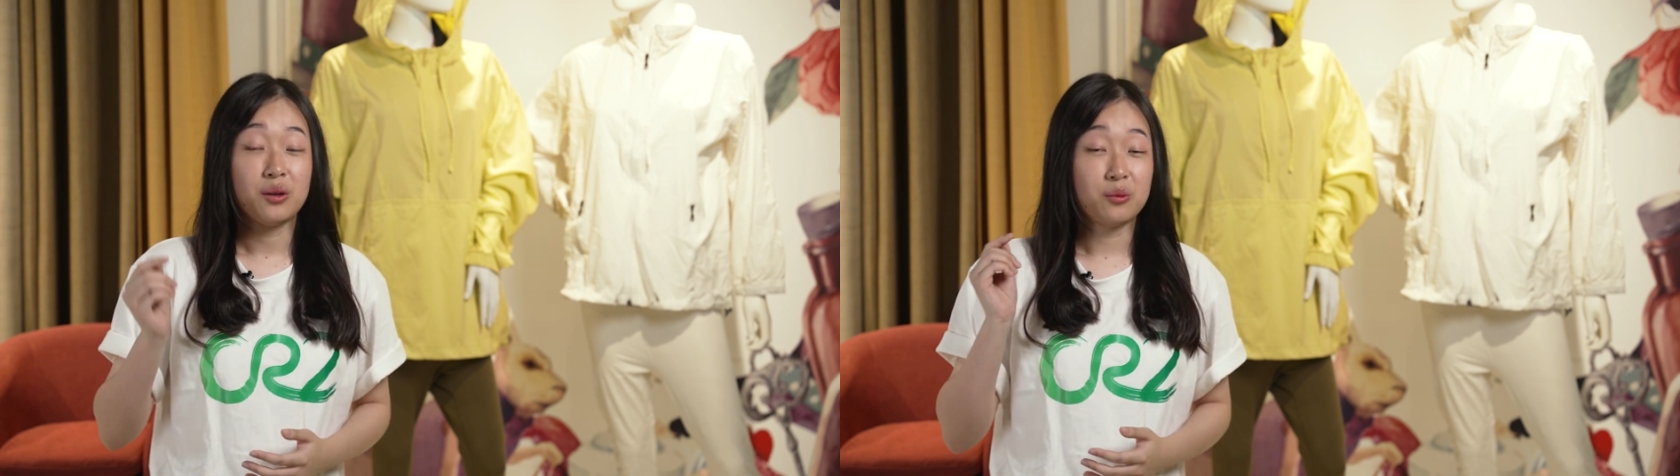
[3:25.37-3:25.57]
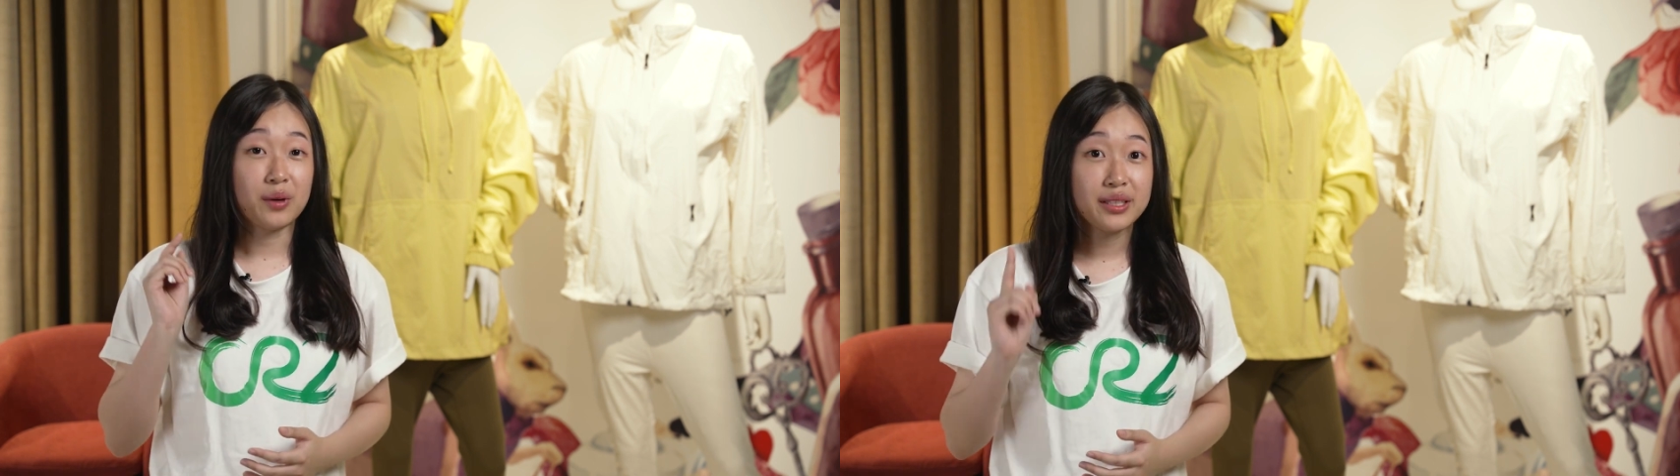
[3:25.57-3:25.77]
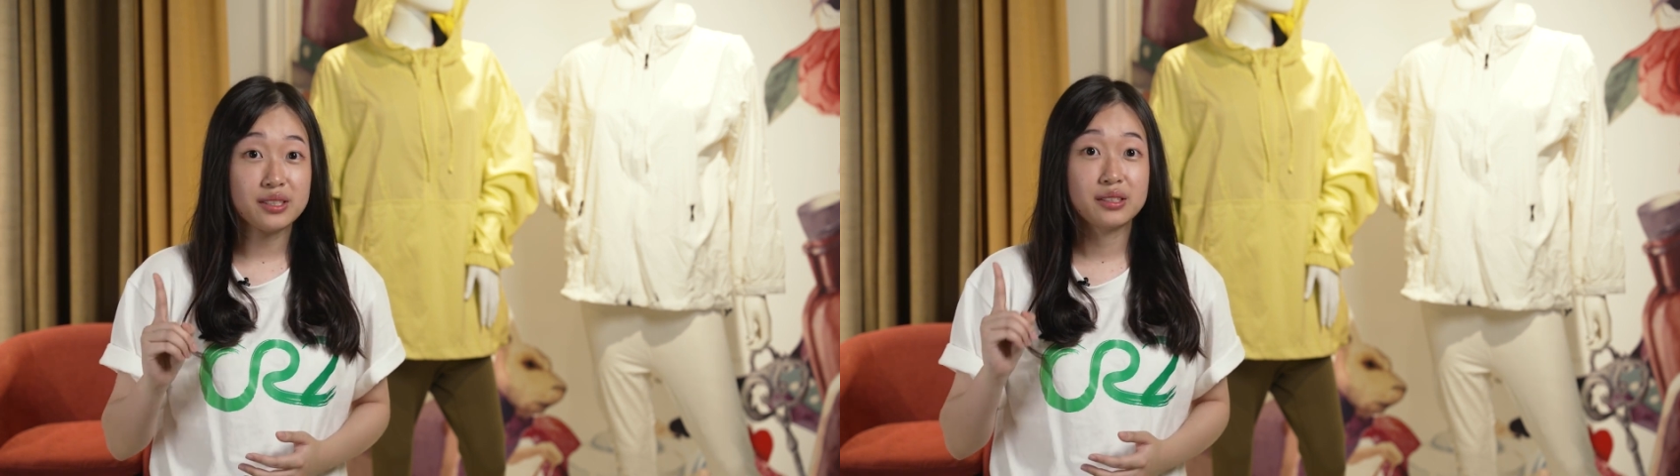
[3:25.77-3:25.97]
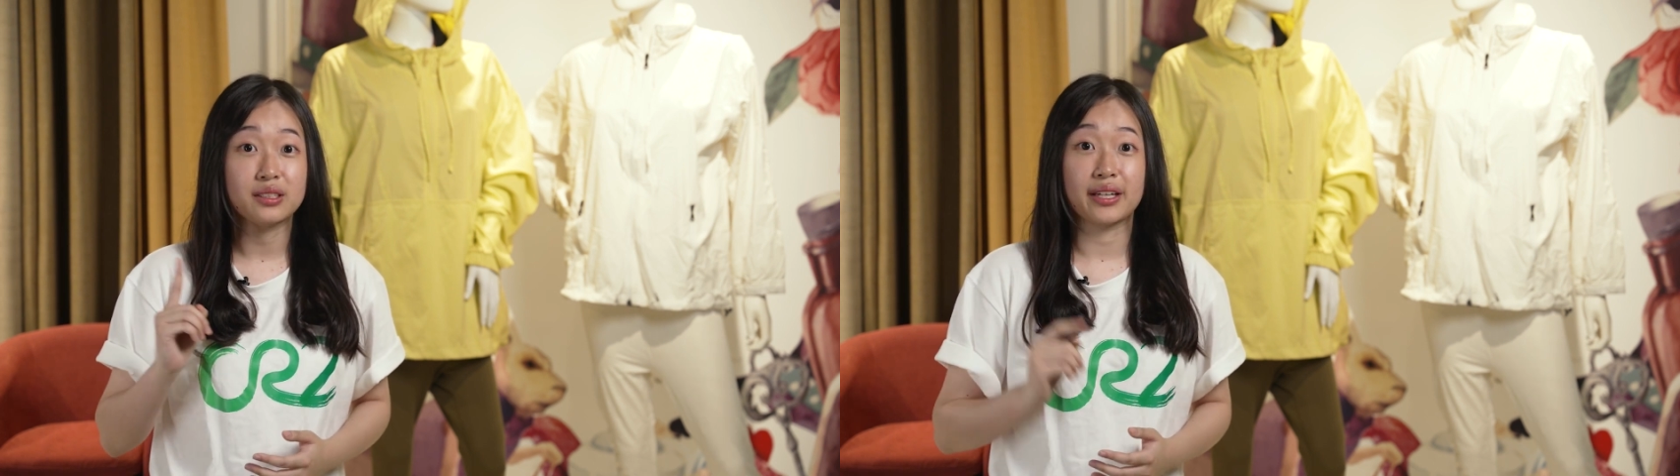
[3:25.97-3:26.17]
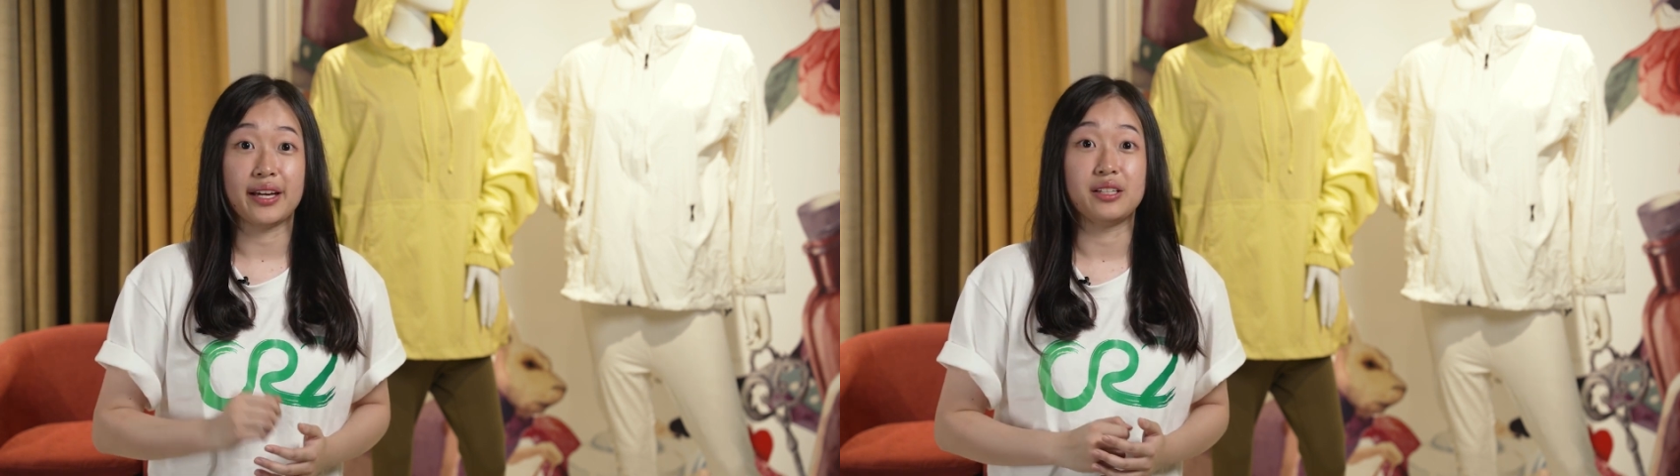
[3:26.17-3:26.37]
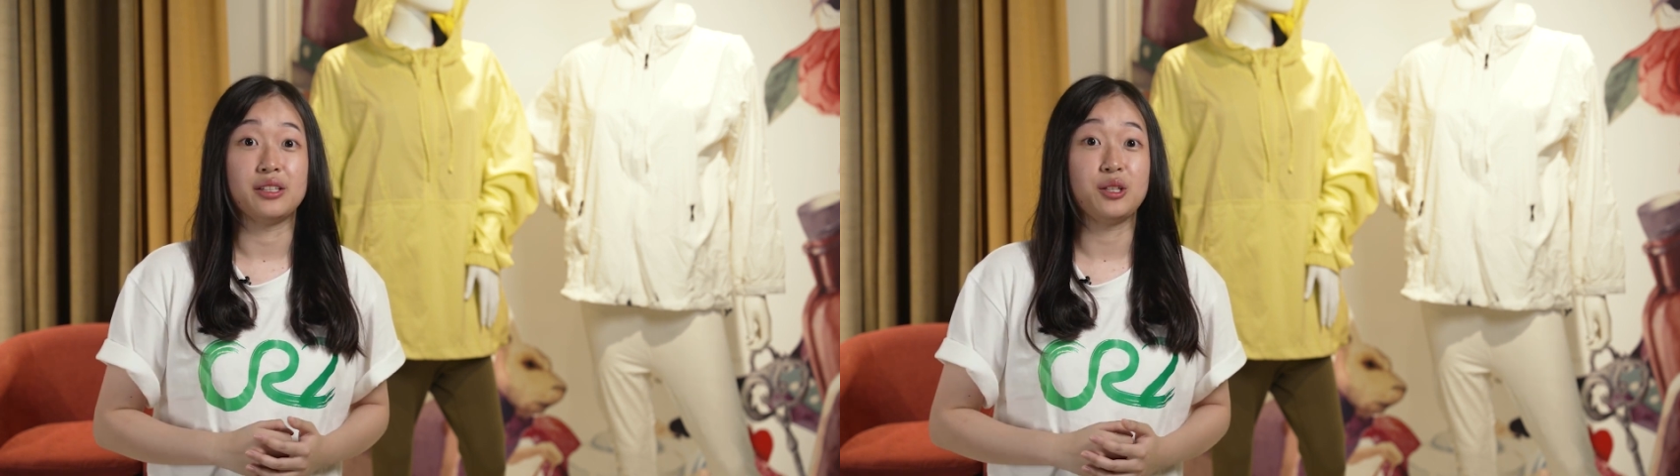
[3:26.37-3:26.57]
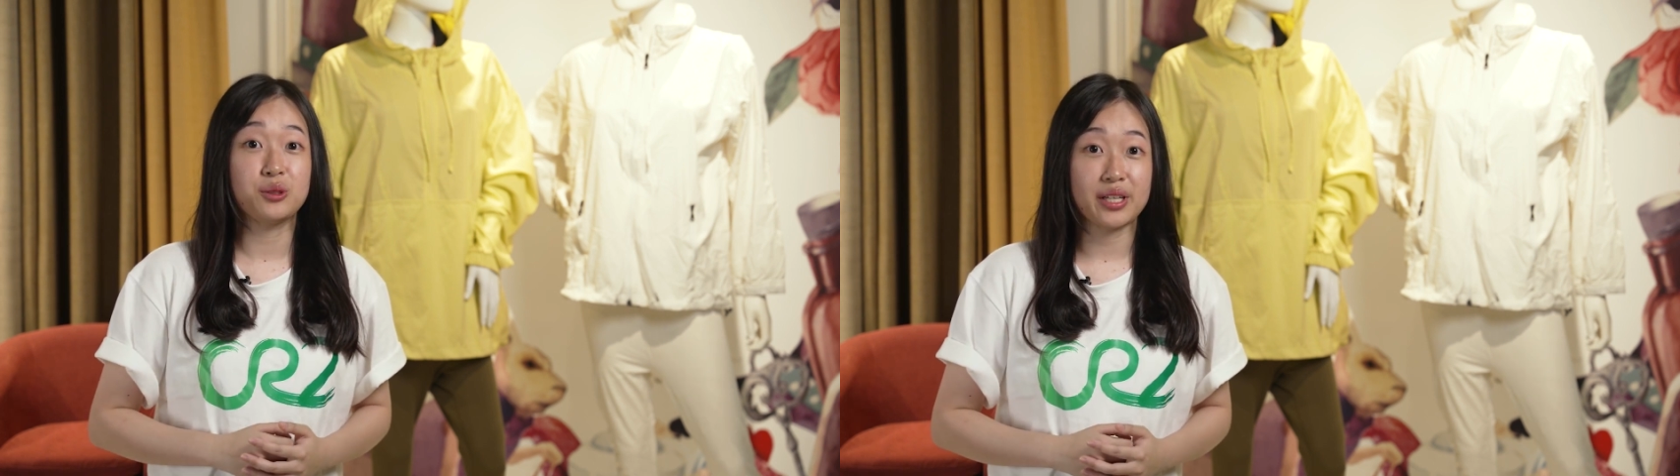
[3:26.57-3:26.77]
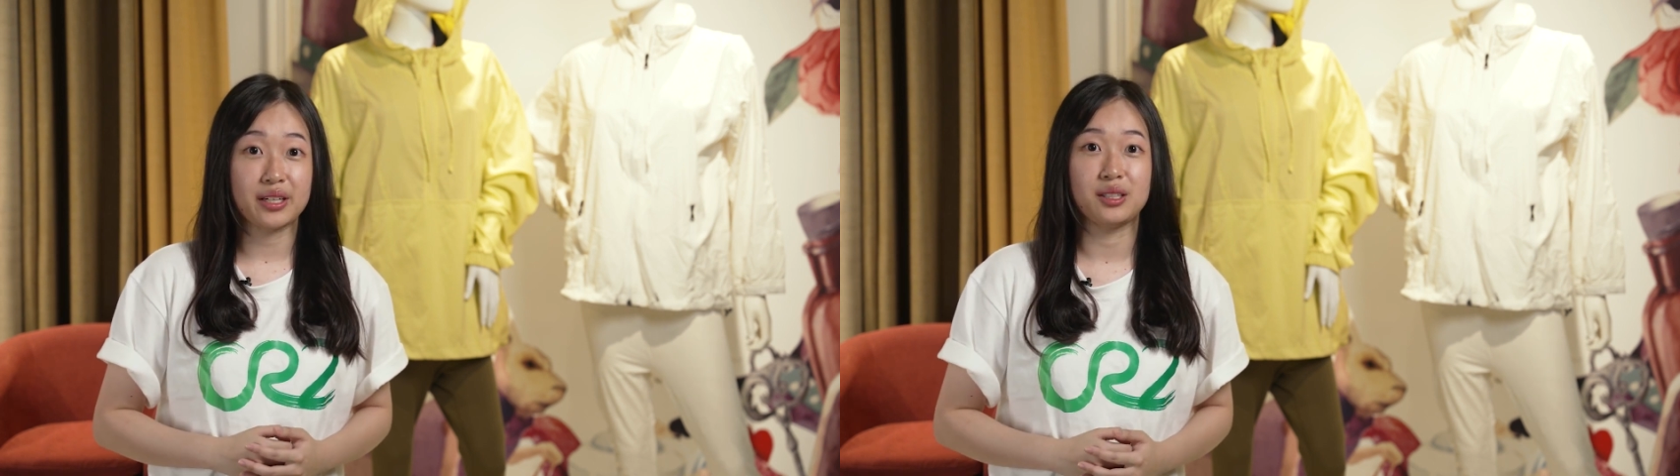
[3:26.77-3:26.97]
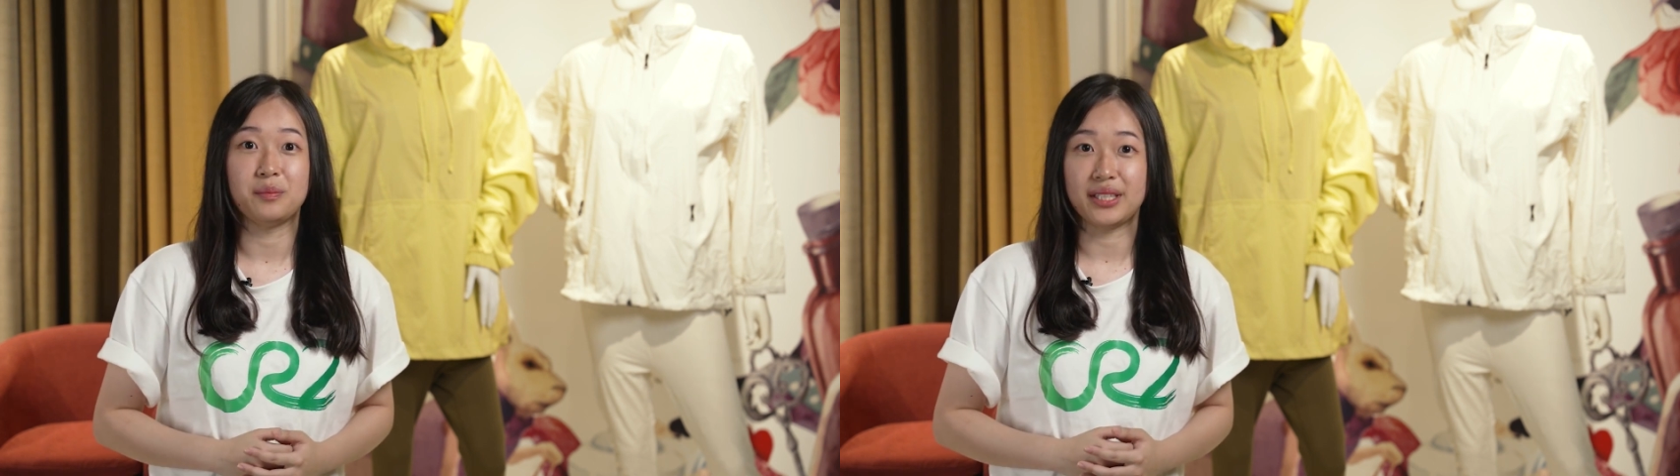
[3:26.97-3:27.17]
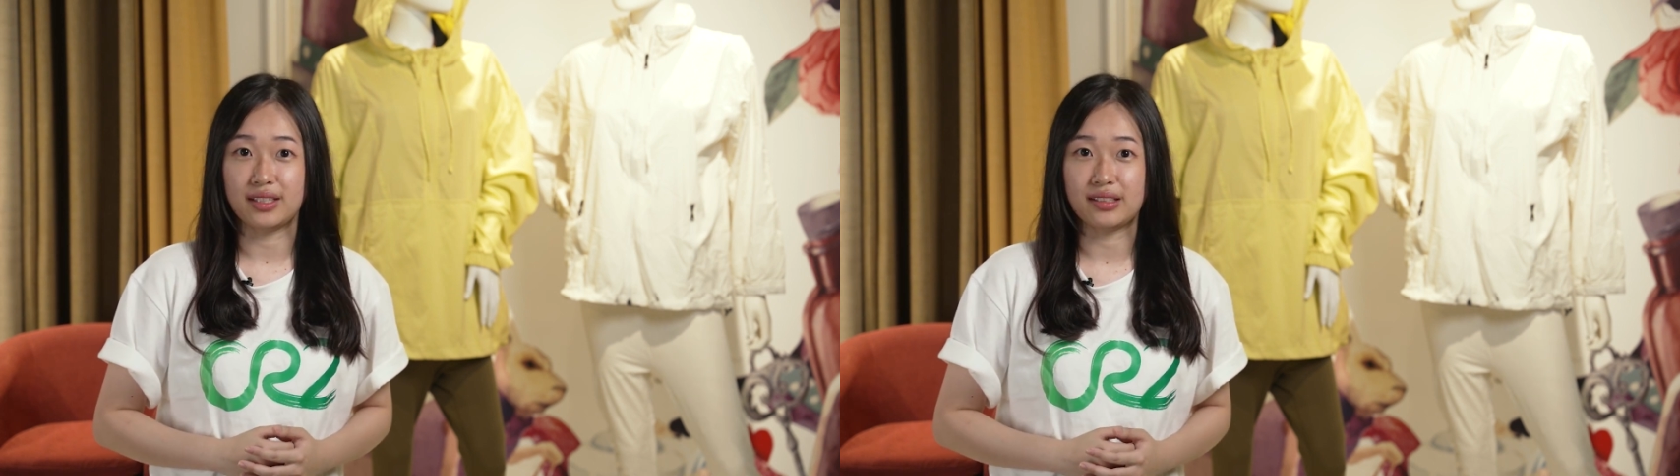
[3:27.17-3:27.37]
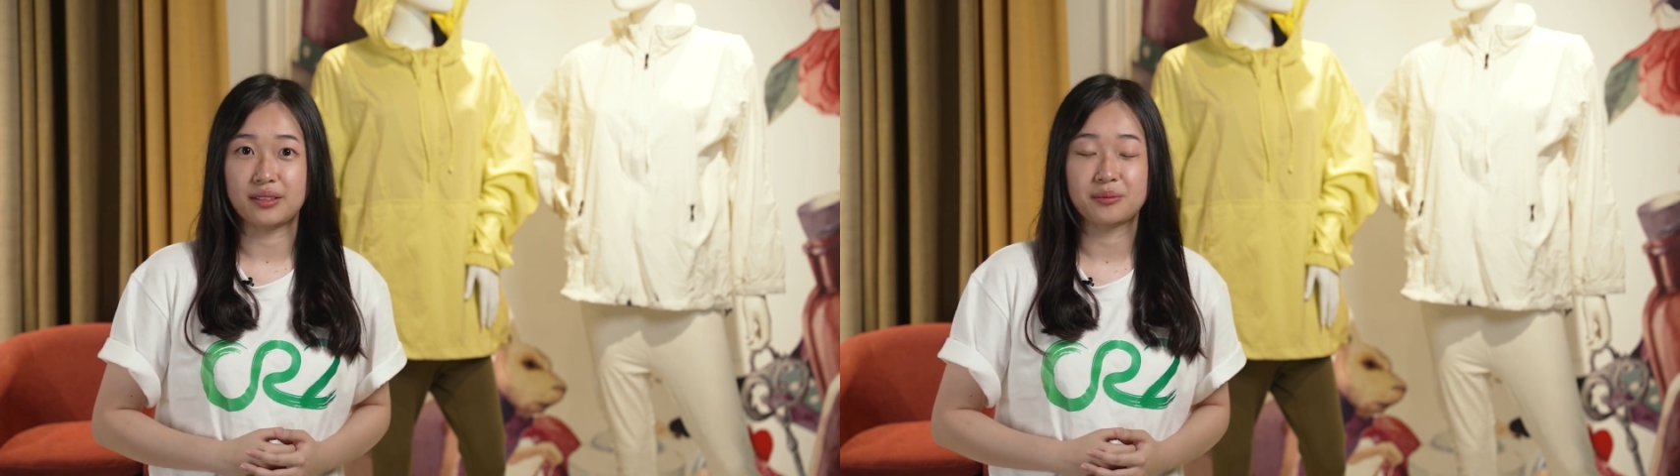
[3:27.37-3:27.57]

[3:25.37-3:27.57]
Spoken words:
Once again, new cycle begin.